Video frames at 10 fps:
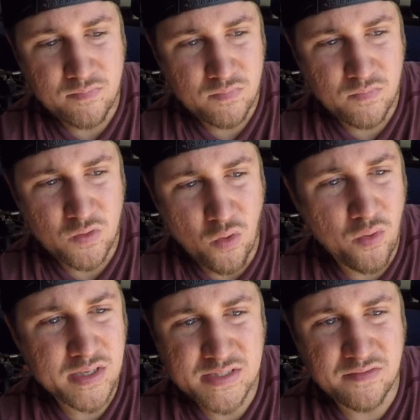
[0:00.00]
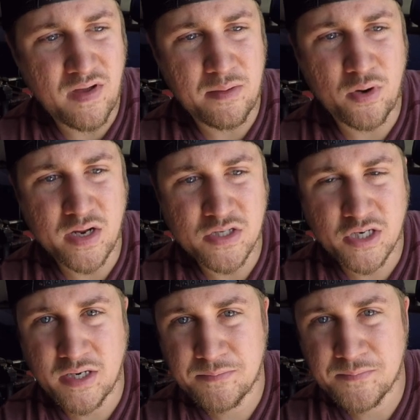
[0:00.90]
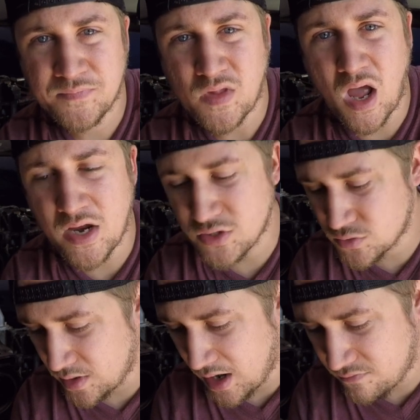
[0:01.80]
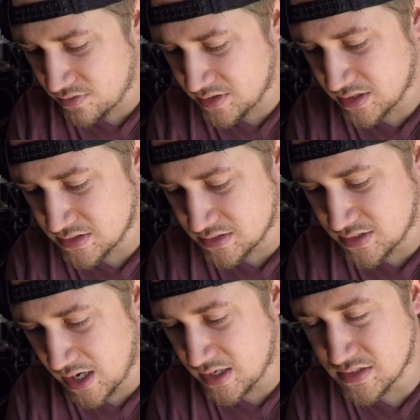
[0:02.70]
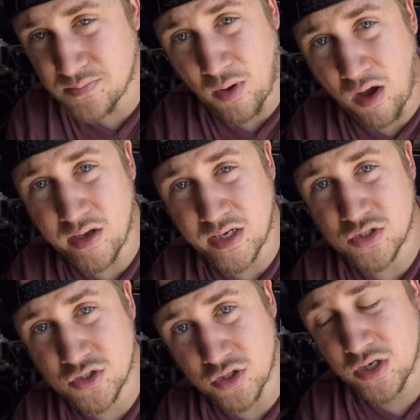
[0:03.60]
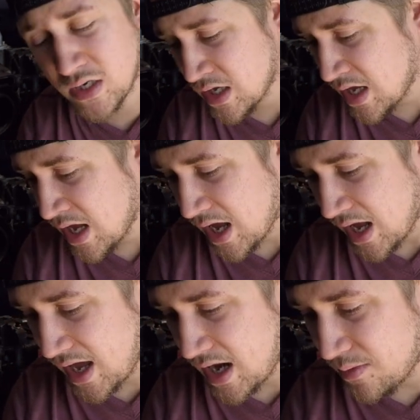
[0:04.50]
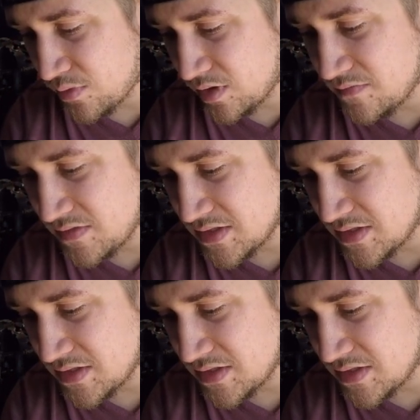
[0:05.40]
noise and vibration. I just want everything to stay in its spot like it should, and I believe these